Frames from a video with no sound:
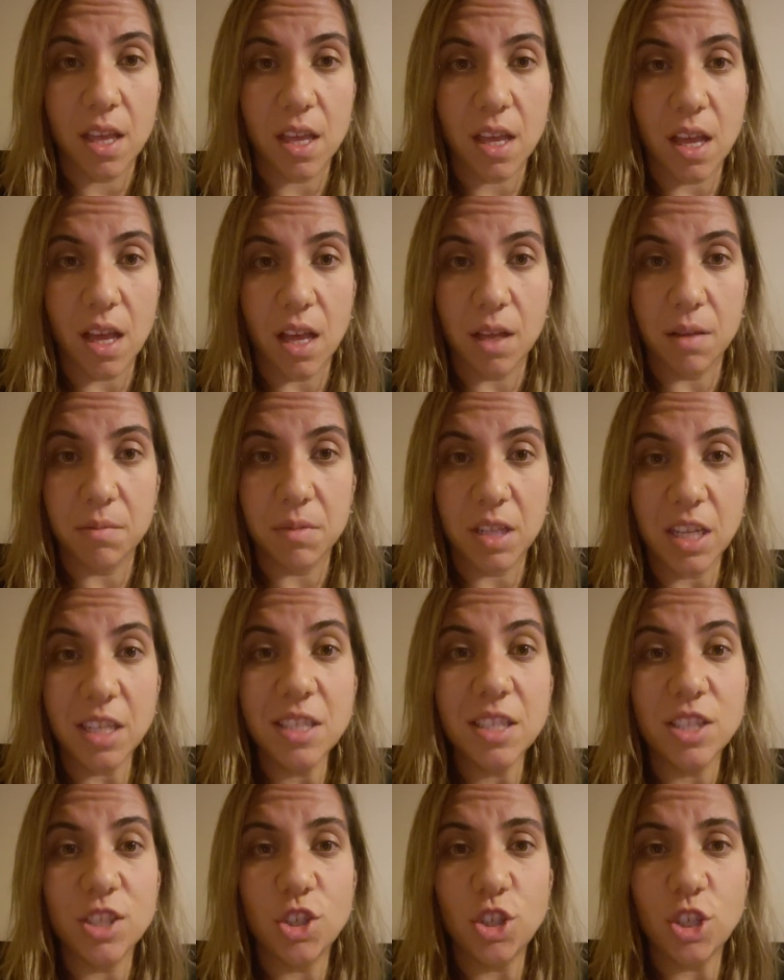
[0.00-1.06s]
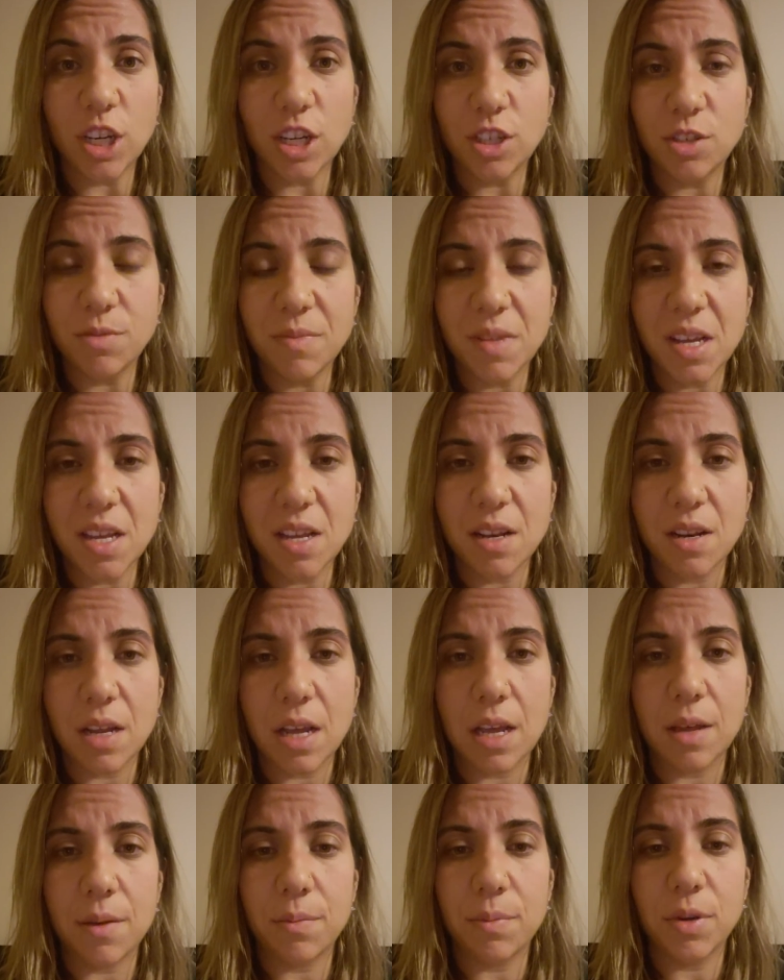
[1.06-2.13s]
less judgment
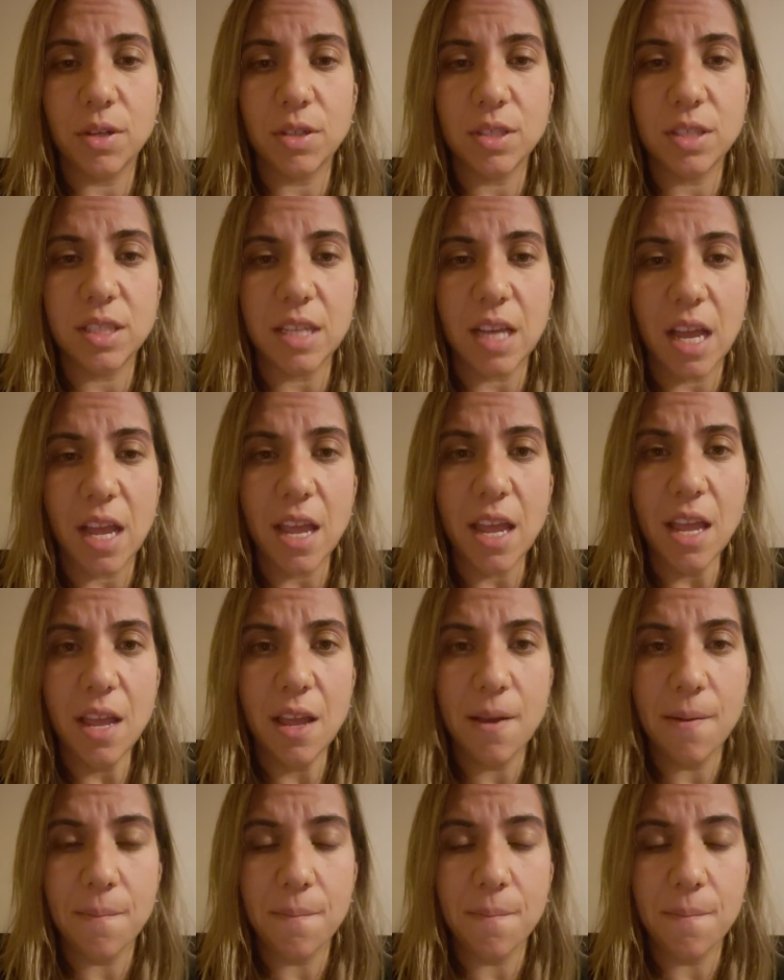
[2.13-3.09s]
per se.